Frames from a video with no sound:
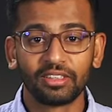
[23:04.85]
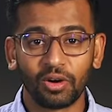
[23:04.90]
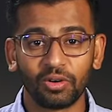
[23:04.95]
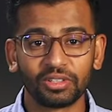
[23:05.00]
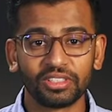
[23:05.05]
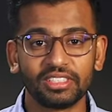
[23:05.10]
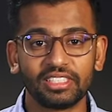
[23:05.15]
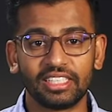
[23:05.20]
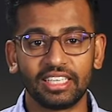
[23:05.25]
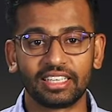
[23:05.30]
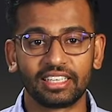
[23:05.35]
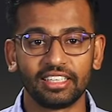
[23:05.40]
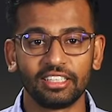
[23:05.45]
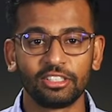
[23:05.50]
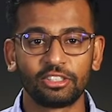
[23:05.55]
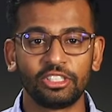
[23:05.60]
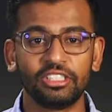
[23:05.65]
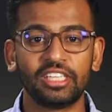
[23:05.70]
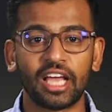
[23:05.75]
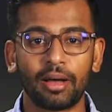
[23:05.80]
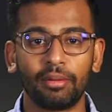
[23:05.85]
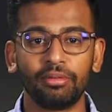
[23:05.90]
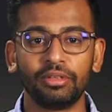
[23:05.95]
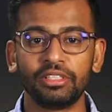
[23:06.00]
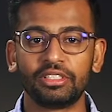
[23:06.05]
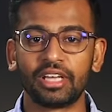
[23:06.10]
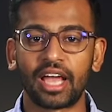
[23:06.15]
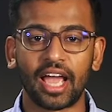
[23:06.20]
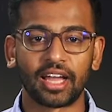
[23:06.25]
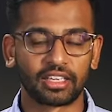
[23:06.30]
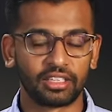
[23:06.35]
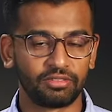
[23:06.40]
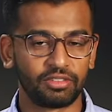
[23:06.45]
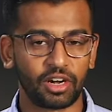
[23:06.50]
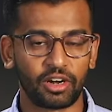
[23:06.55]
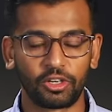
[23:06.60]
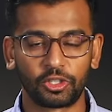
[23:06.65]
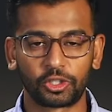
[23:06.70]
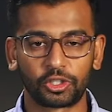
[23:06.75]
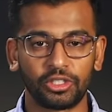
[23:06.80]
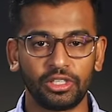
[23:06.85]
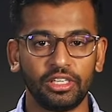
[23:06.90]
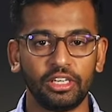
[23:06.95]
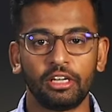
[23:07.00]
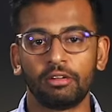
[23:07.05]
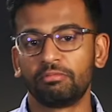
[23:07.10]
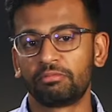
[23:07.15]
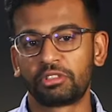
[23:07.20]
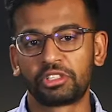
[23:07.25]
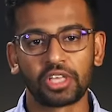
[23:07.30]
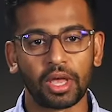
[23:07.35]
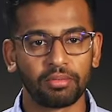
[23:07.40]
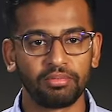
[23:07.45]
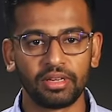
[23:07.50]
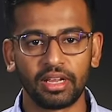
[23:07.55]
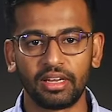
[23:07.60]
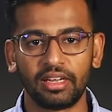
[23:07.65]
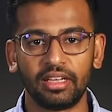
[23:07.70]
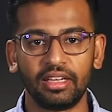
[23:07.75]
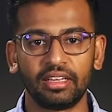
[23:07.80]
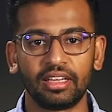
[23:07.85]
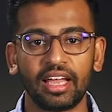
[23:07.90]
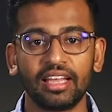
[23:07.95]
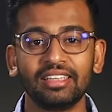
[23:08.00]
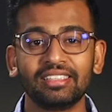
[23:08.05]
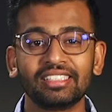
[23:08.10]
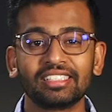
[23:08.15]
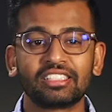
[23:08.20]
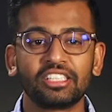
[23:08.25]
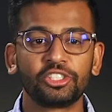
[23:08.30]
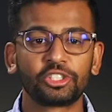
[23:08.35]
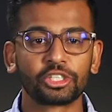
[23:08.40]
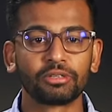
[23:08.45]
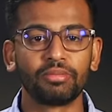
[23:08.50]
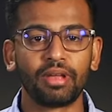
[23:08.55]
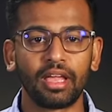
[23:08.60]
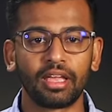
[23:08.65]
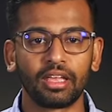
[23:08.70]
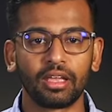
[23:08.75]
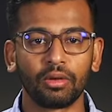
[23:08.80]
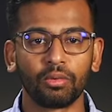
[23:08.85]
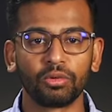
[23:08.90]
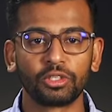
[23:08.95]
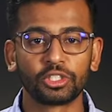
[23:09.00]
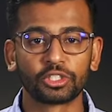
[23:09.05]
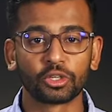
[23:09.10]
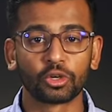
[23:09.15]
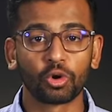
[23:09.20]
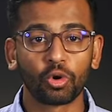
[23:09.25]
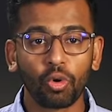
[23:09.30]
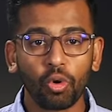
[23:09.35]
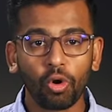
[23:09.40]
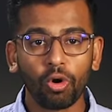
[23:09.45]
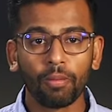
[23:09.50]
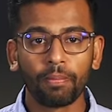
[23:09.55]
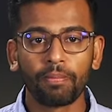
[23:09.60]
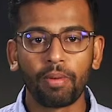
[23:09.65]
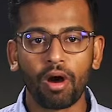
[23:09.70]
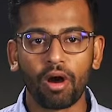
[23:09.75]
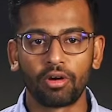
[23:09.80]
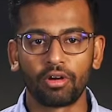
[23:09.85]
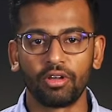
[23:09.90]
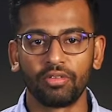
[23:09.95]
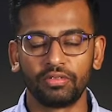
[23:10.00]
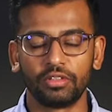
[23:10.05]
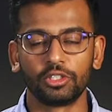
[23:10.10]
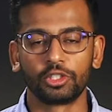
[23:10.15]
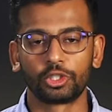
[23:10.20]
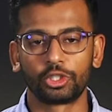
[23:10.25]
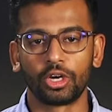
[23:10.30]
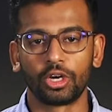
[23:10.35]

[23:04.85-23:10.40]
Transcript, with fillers: golden ticket to dabble into Active Directory, subnetting, and decision making, which is a core part of this